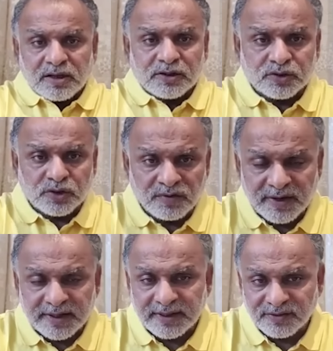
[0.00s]
So he
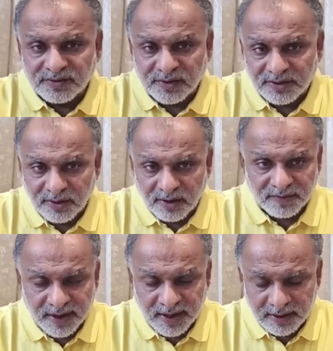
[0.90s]
went in search of
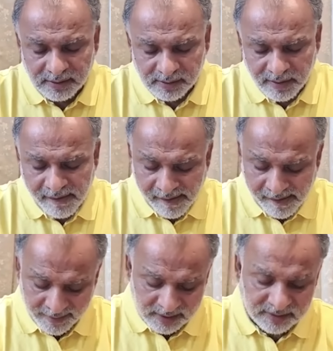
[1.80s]
that,
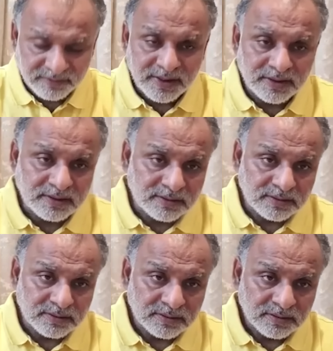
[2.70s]
and when
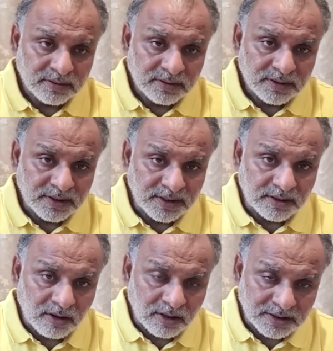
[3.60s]
he
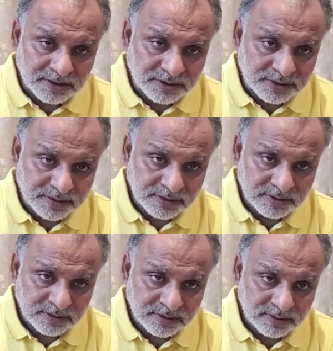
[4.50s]
got it,
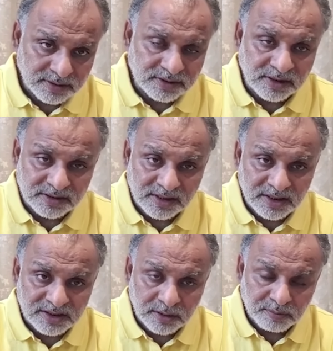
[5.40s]
his
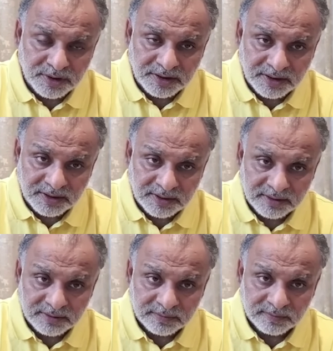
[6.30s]
research completed,
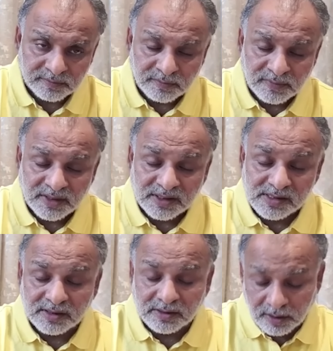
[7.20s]

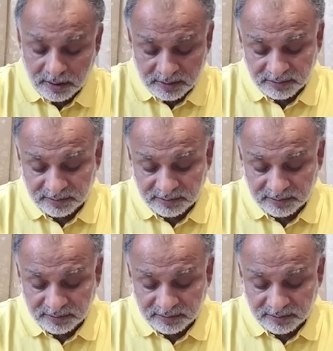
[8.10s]
he got